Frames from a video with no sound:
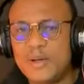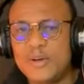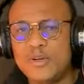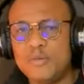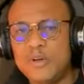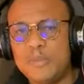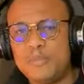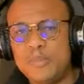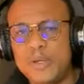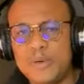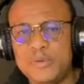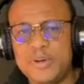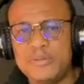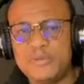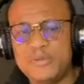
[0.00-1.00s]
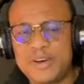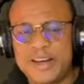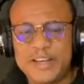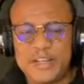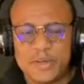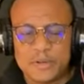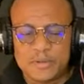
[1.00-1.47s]
The Lord will
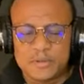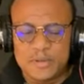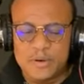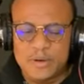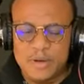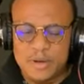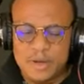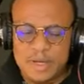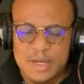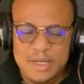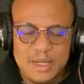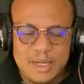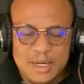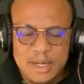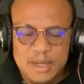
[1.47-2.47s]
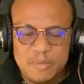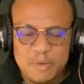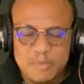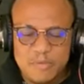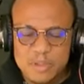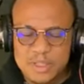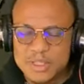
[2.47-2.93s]
purify your tongue in the
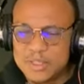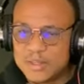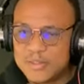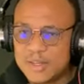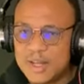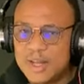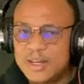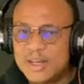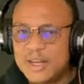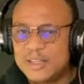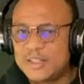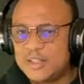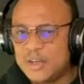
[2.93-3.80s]
name of Jesus,